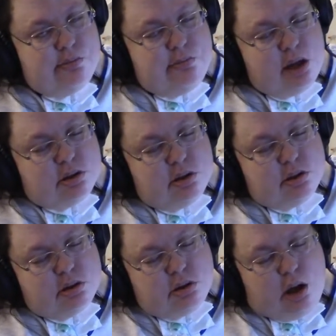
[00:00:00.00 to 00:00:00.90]

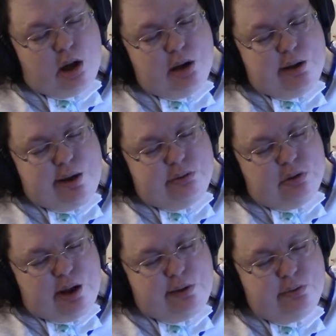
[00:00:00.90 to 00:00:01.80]
muscles strong enough
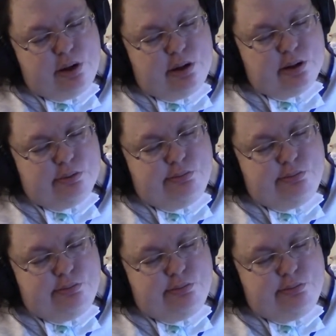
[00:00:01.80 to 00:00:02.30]
that I wouldn't